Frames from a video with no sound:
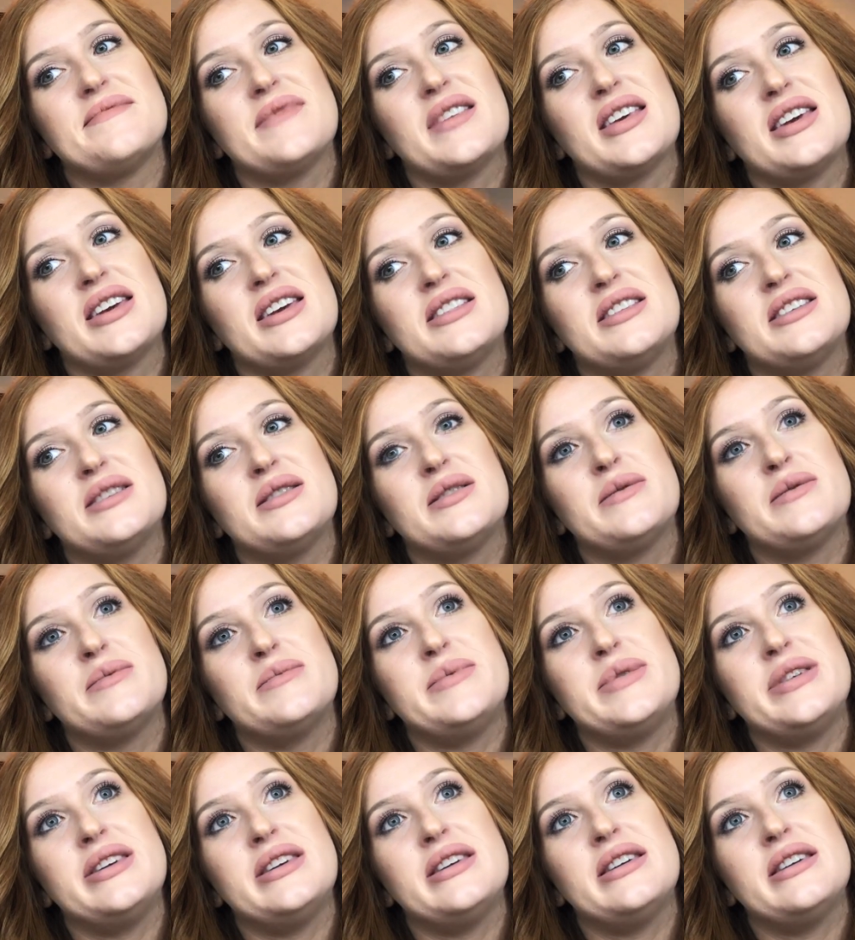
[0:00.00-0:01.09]
it'll
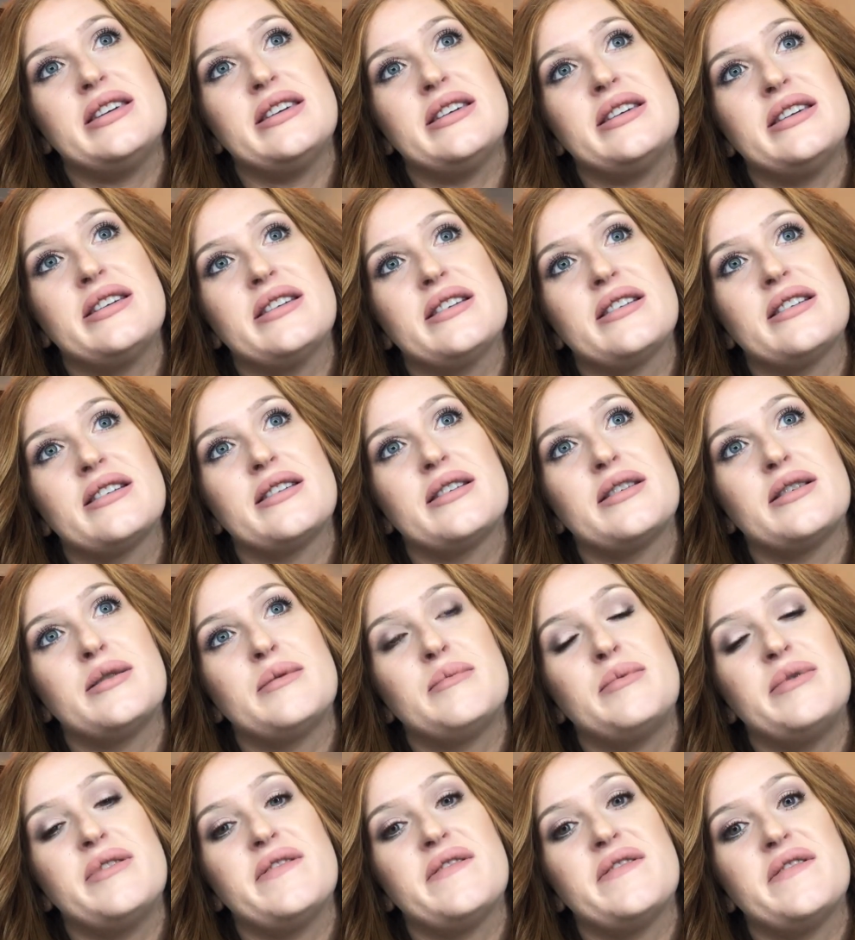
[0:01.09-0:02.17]
be
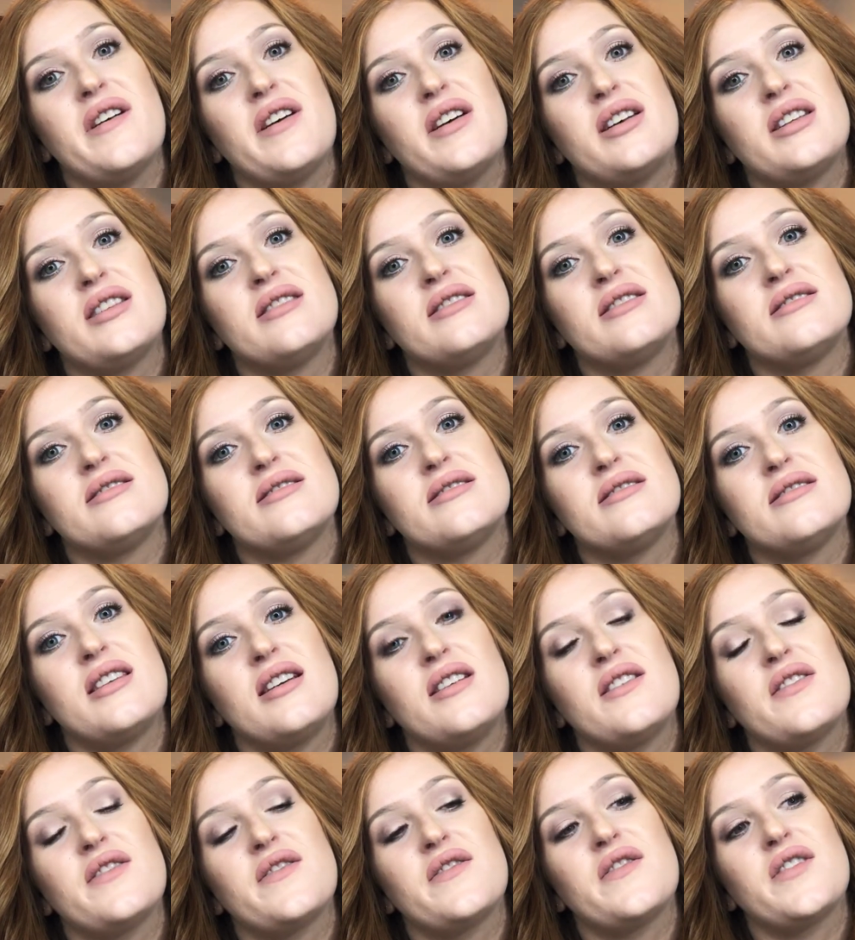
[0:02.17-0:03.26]
fun.
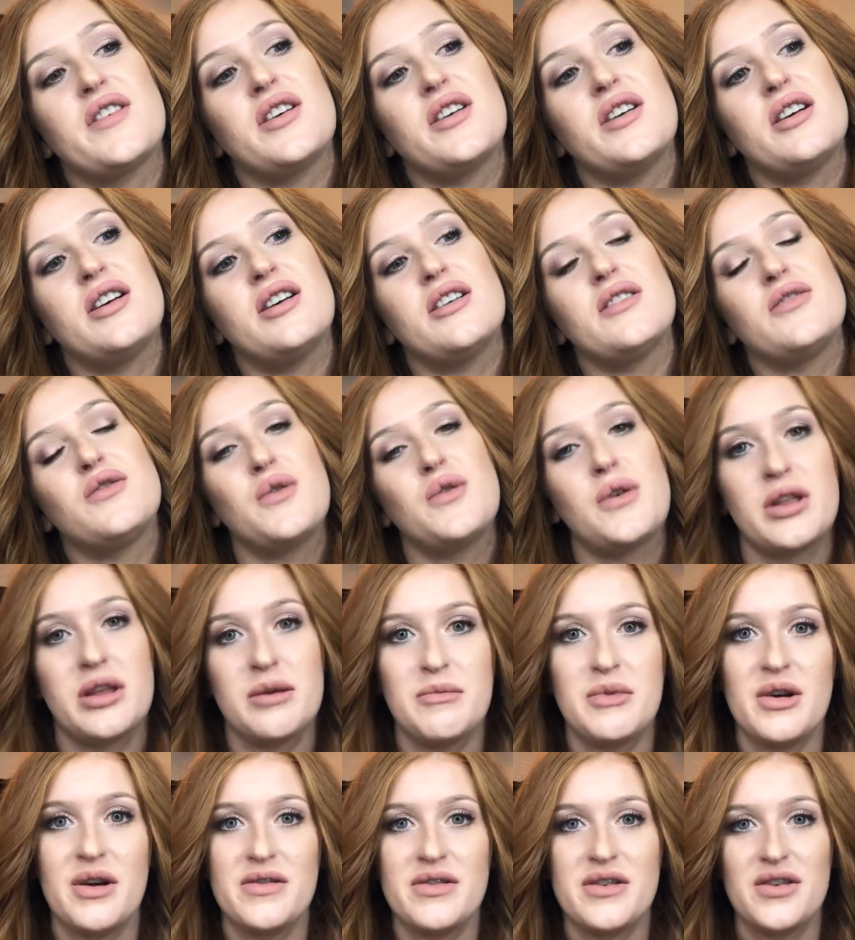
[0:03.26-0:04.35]
Thanks for joining
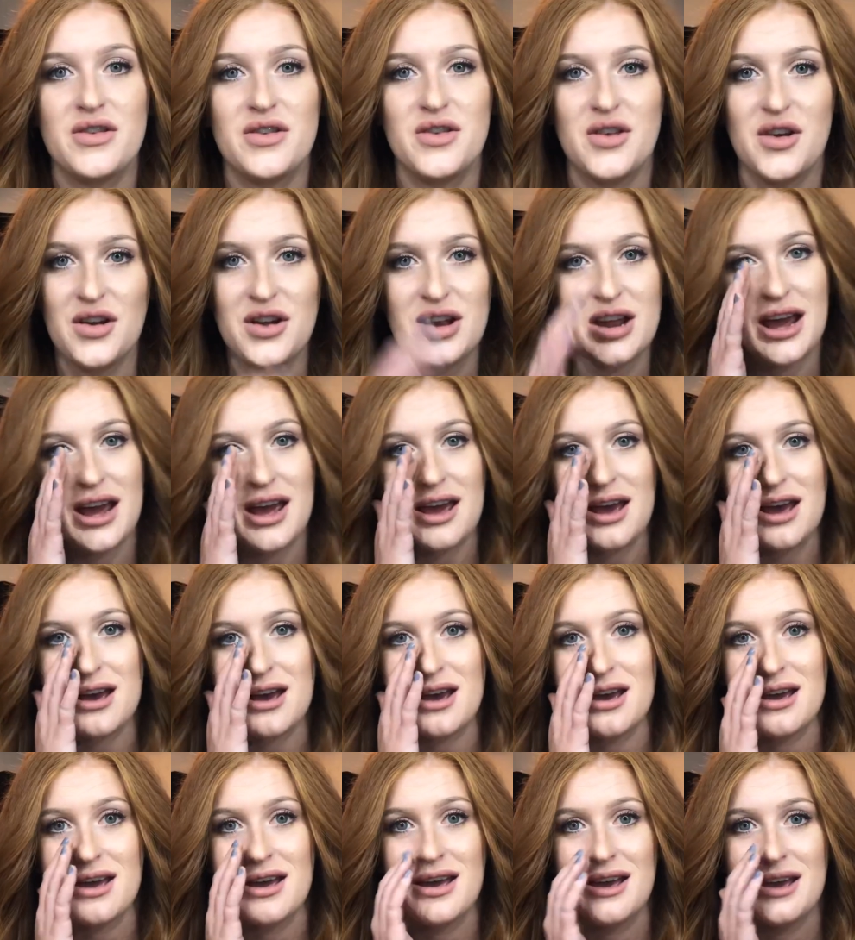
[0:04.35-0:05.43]
me on this journey. I
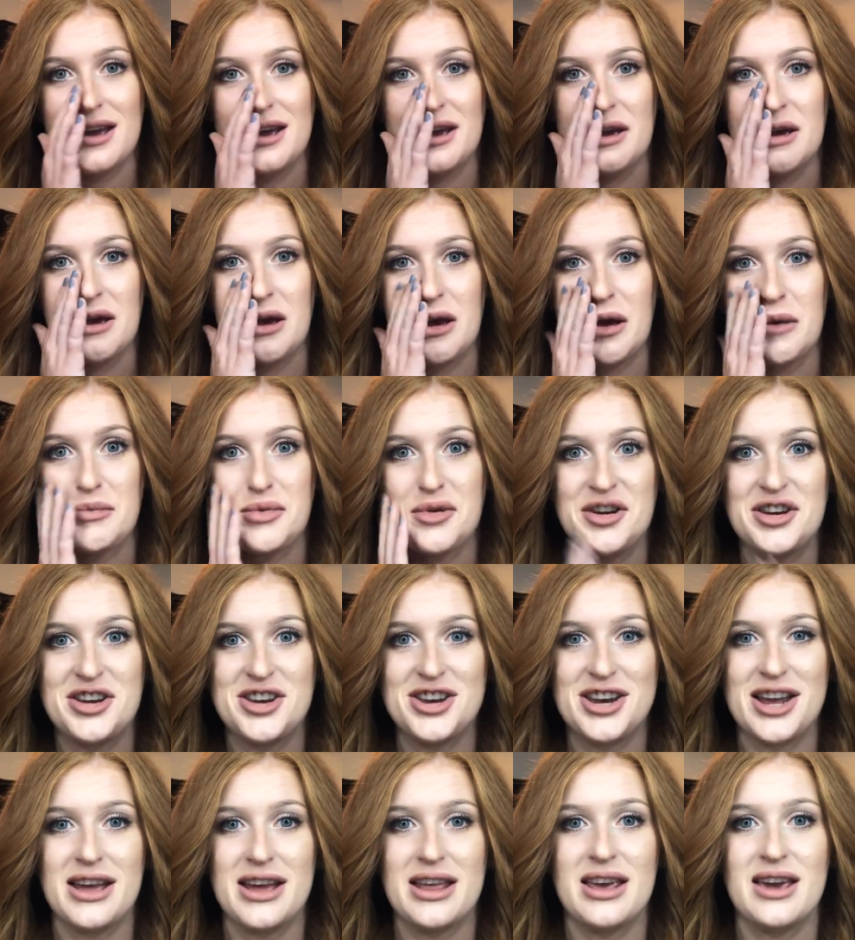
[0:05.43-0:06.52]

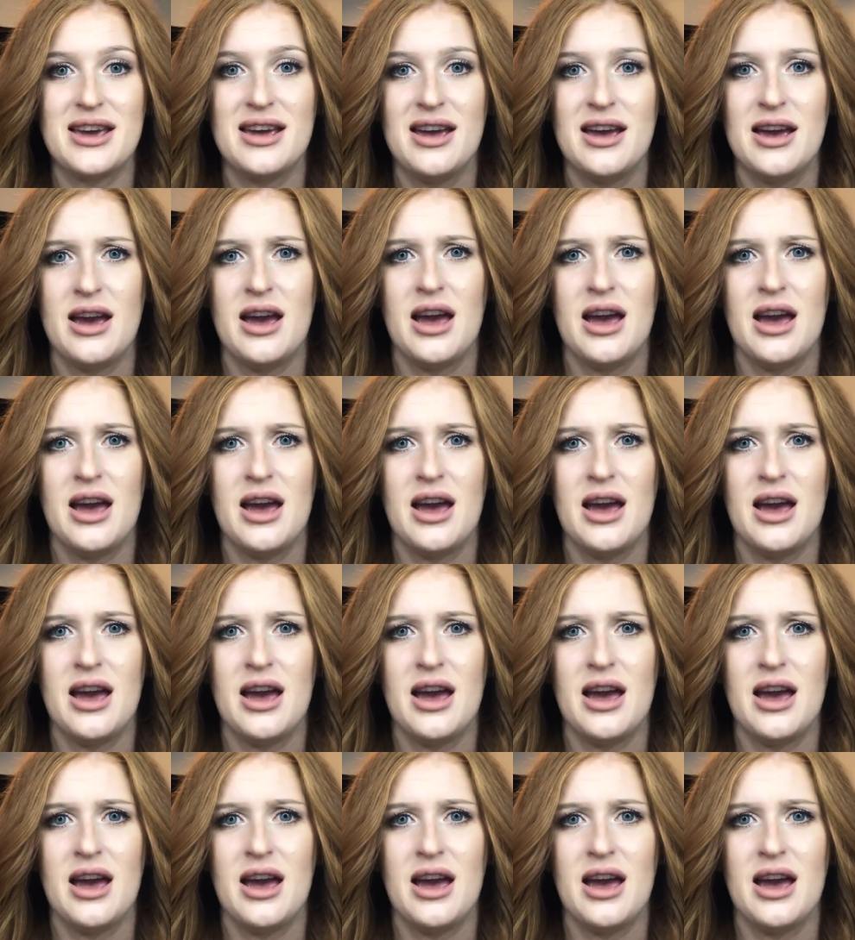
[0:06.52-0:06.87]
appreciate it.